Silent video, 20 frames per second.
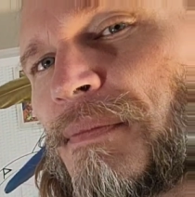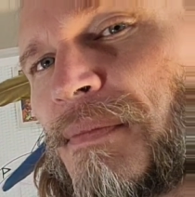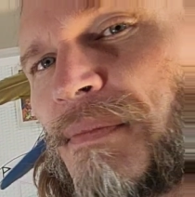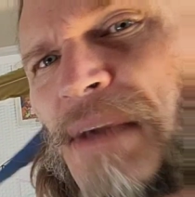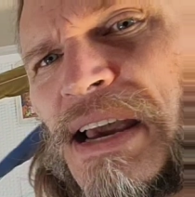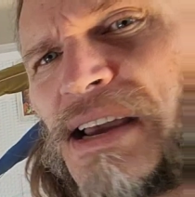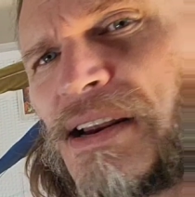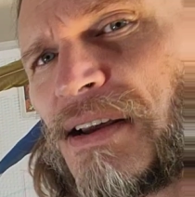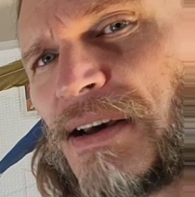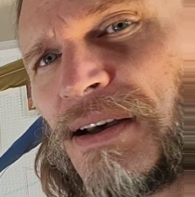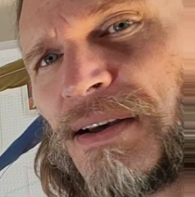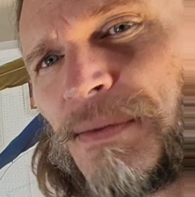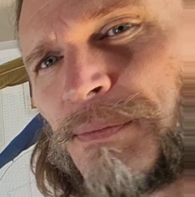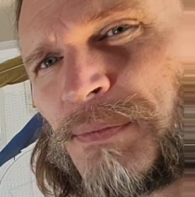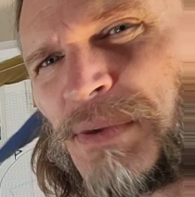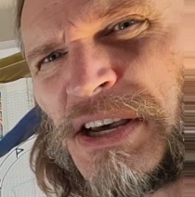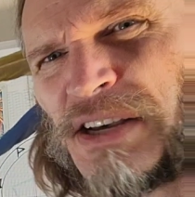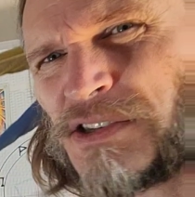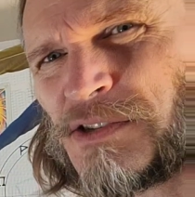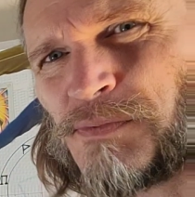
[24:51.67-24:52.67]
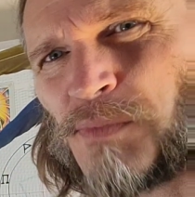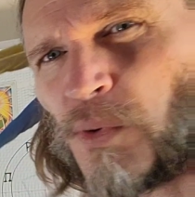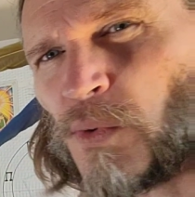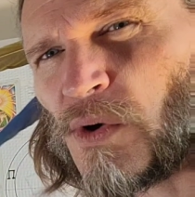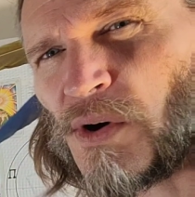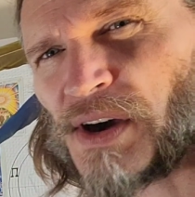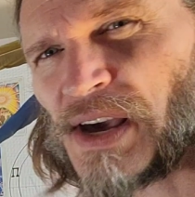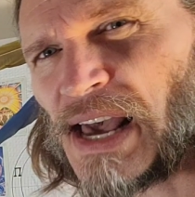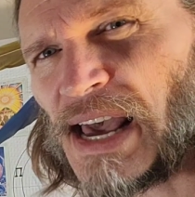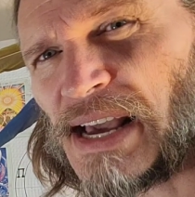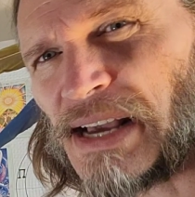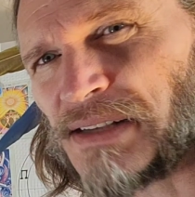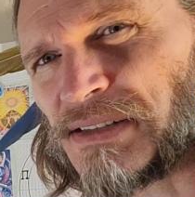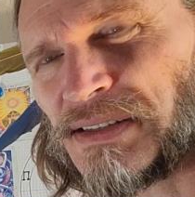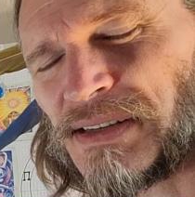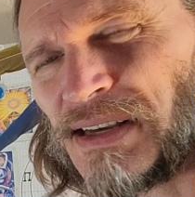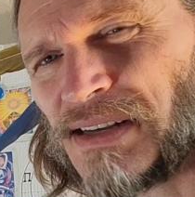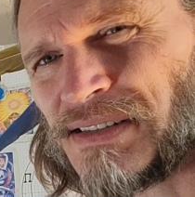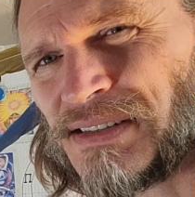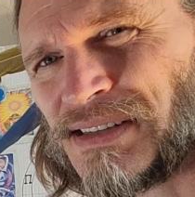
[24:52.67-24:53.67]
made a piss poor case.
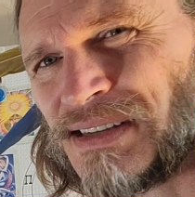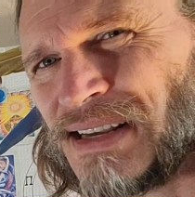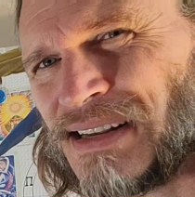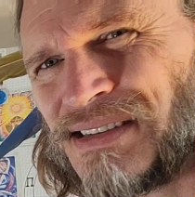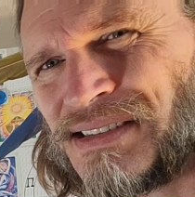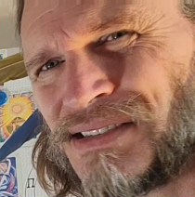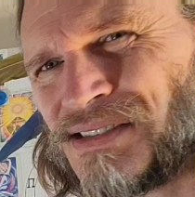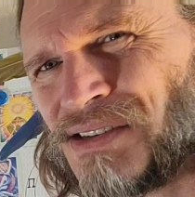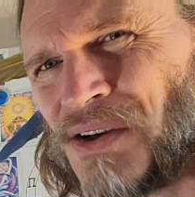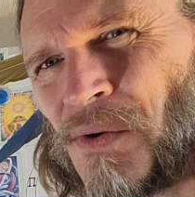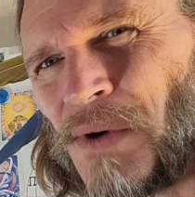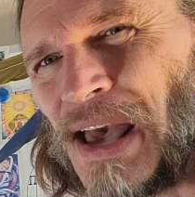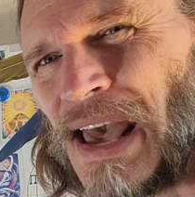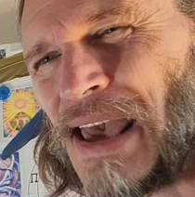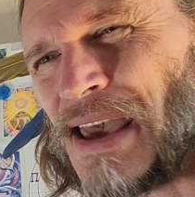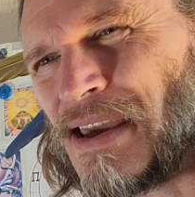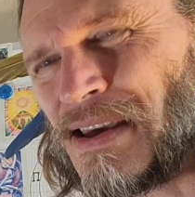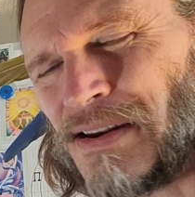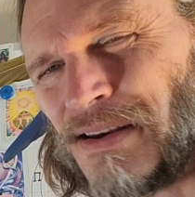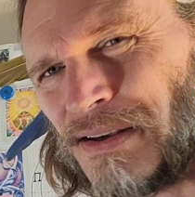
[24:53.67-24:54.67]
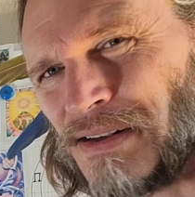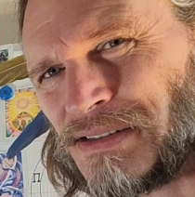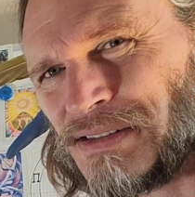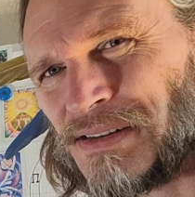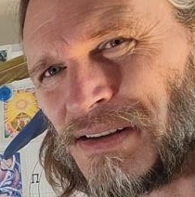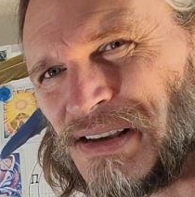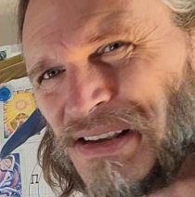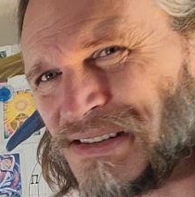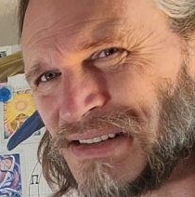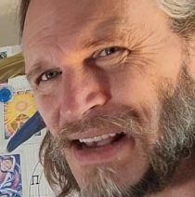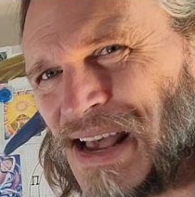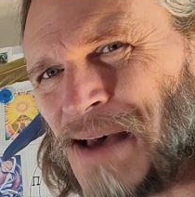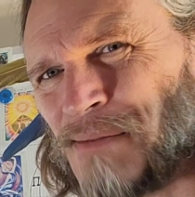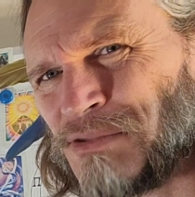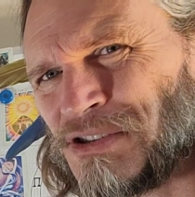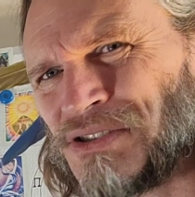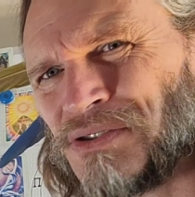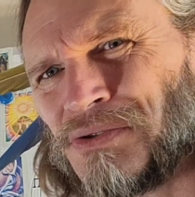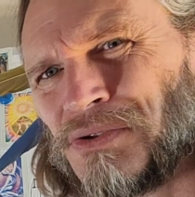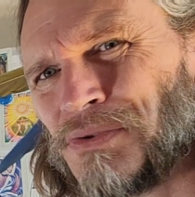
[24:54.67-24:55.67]
It's so heinous. It's
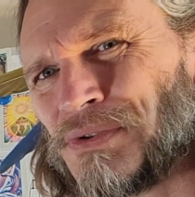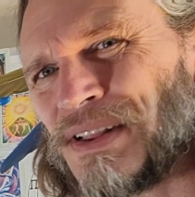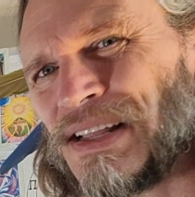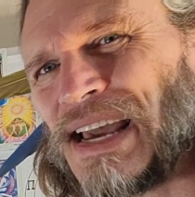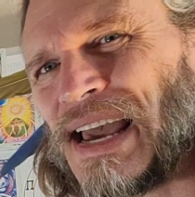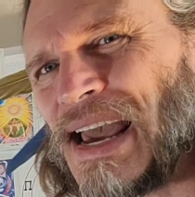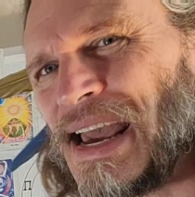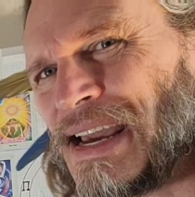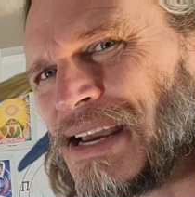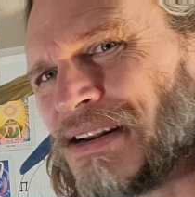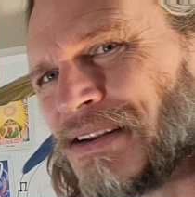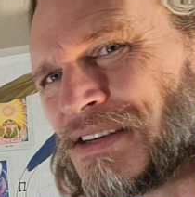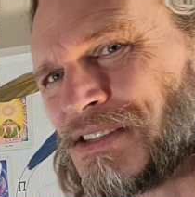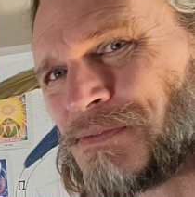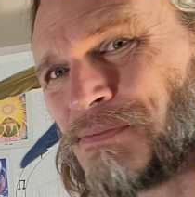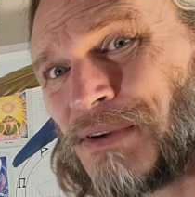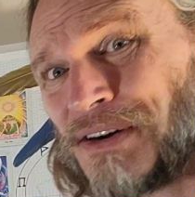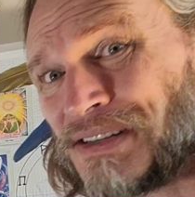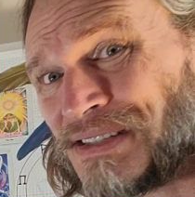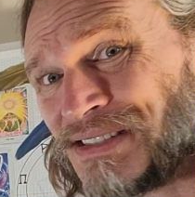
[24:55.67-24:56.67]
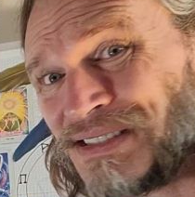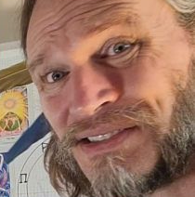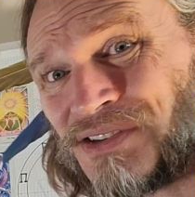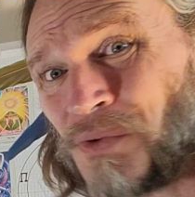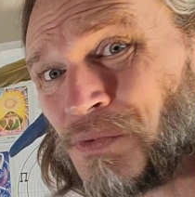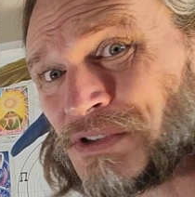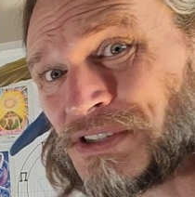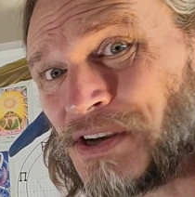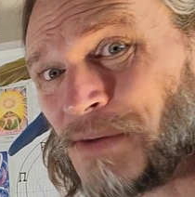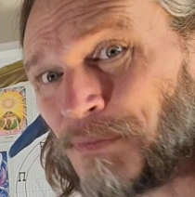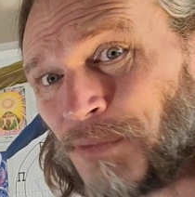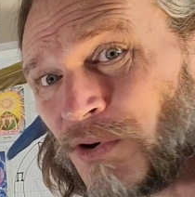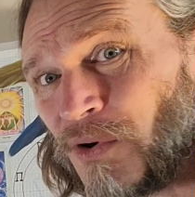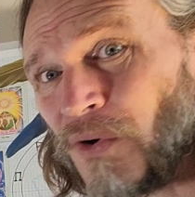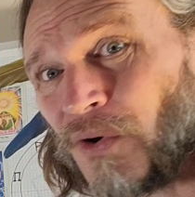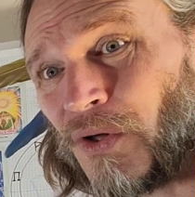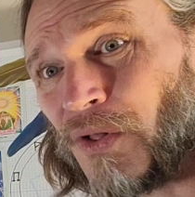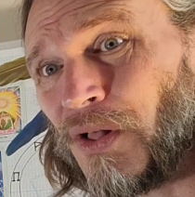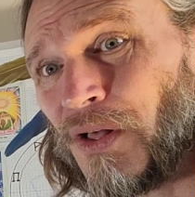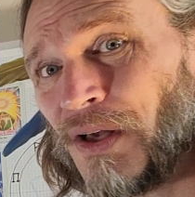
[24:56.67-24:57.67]
absolutely heinous, but it's so
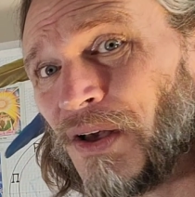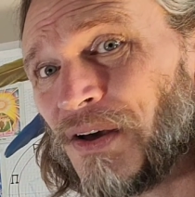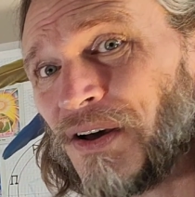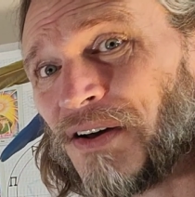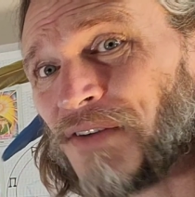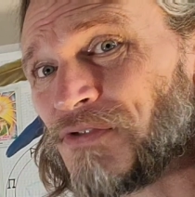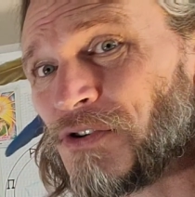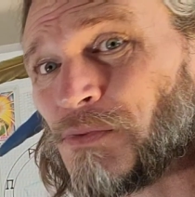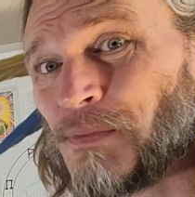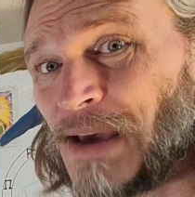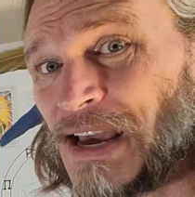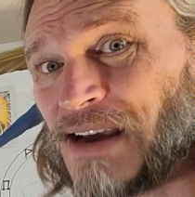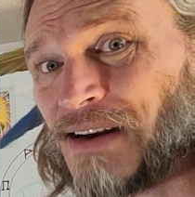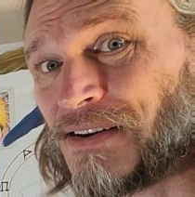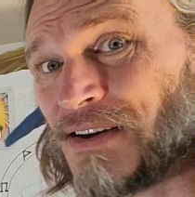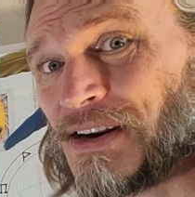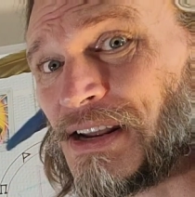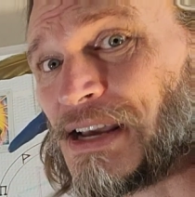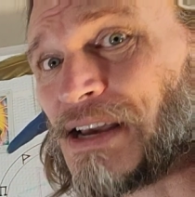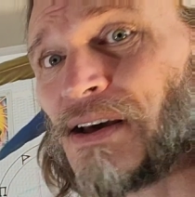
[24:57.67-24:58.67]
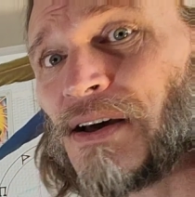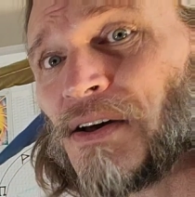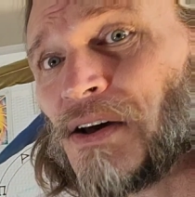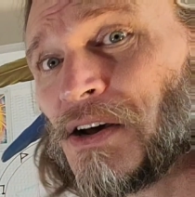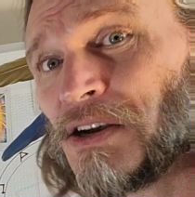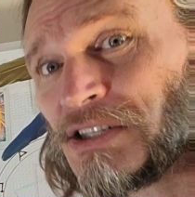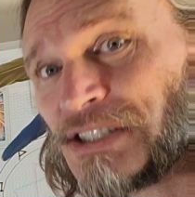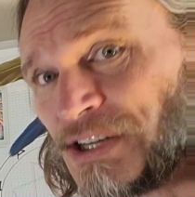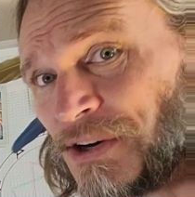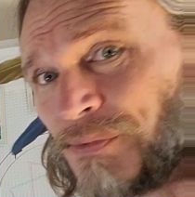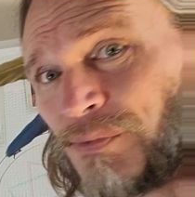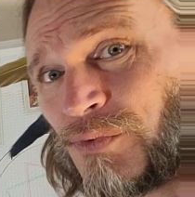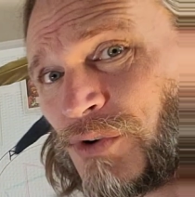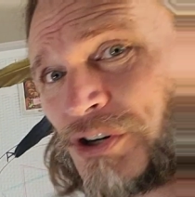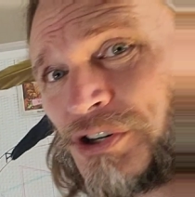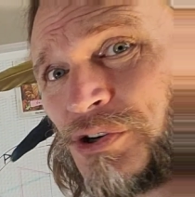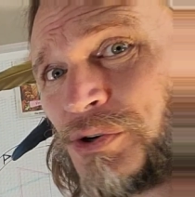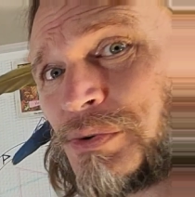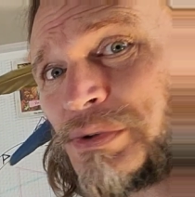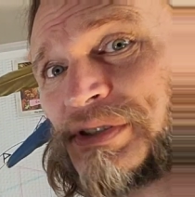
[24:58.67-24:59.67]
typical of humanity to
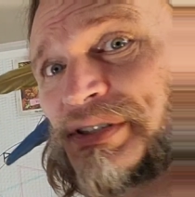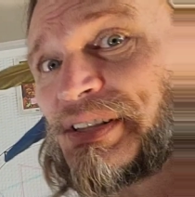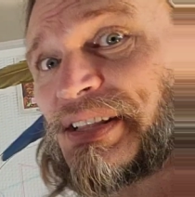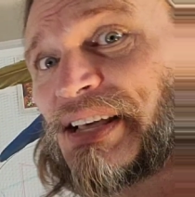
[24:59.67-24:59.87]
reduce